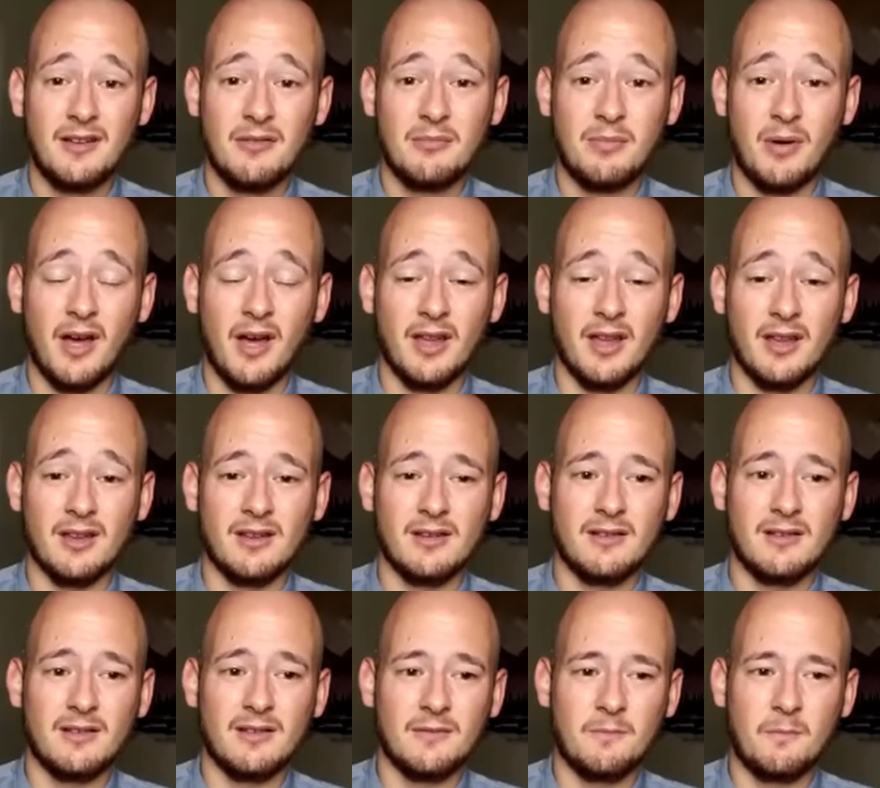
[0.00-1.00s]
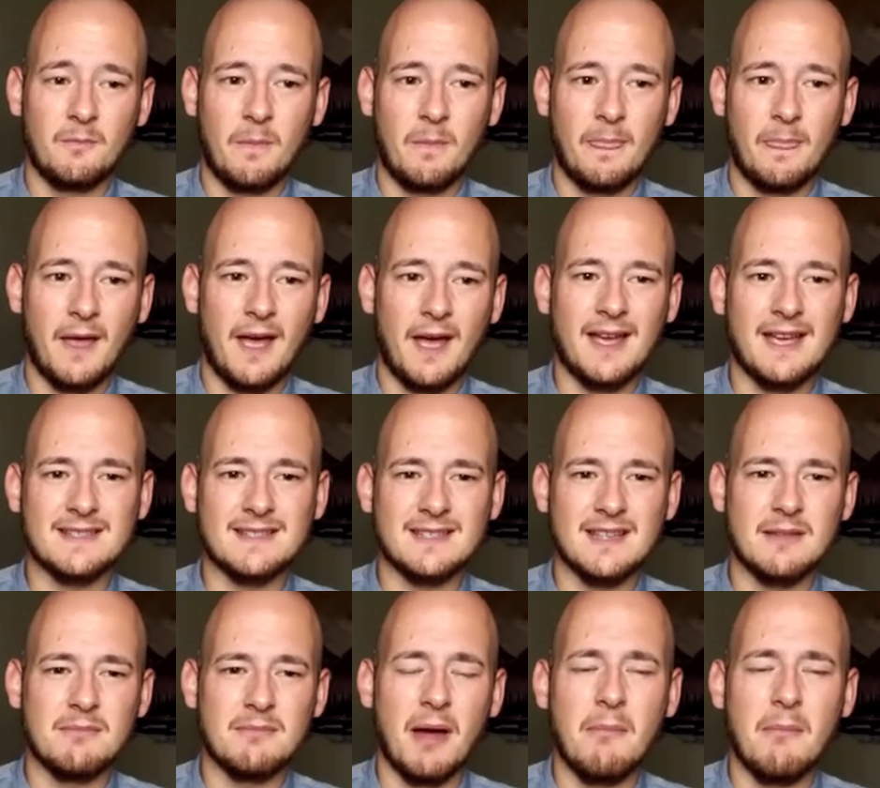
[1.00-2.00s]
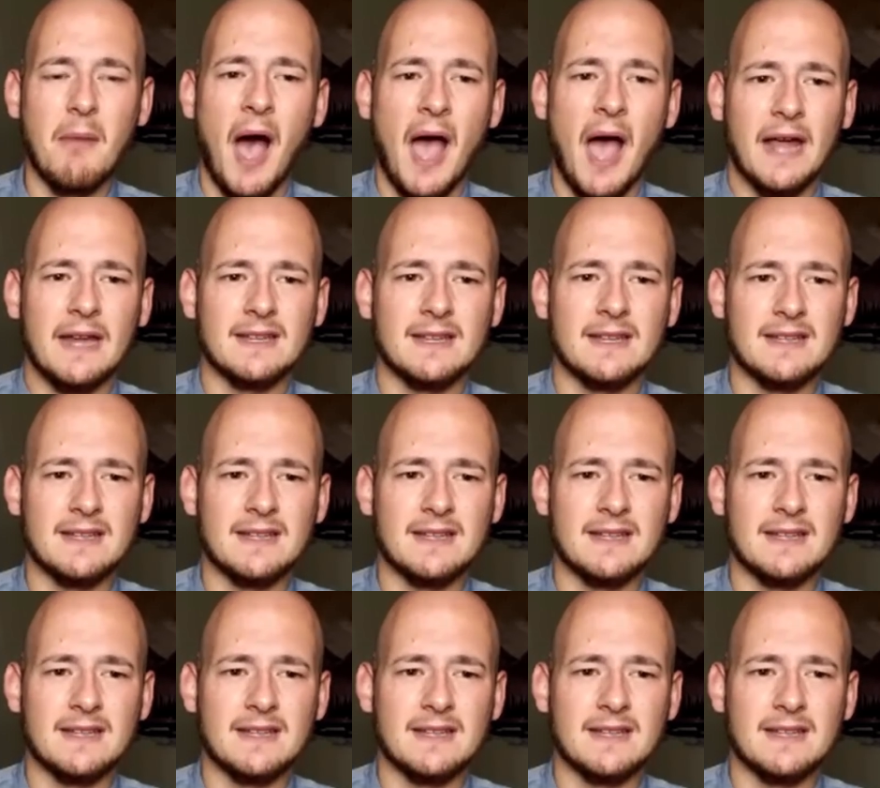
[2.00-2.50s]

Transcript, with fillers: But I guess in my mind,